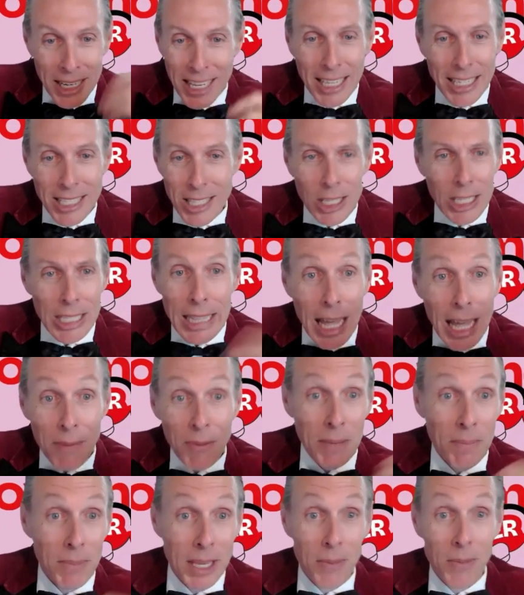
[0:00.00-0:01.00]
He's just
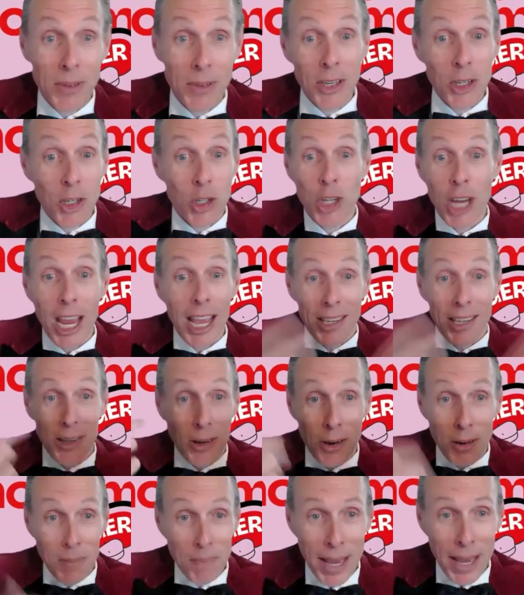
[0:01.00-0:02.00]
loving me with this jacket
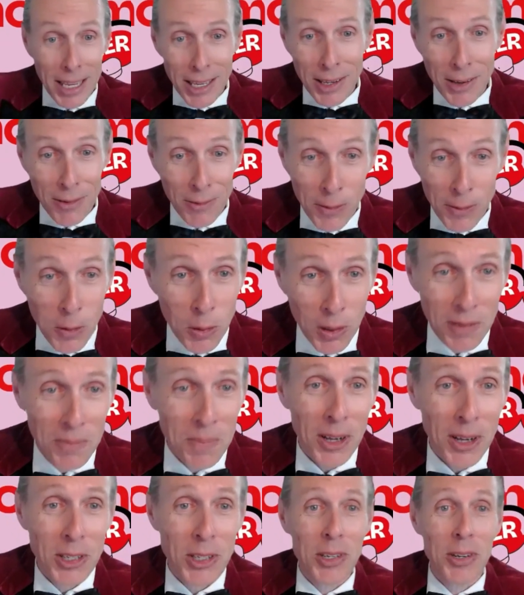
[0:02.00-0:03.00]
on, making a fool of
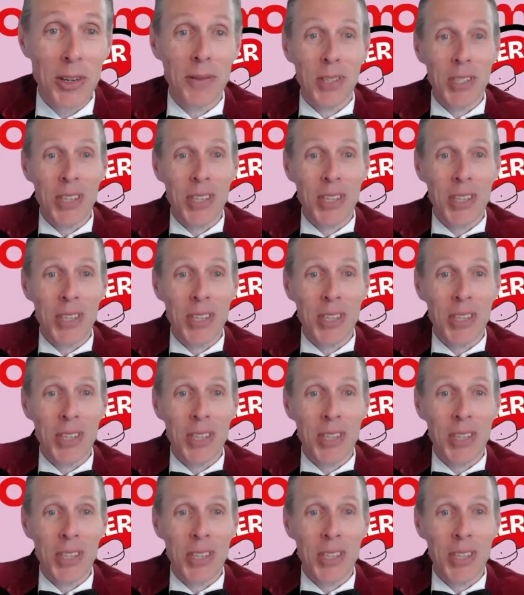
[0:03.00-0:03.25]
myself.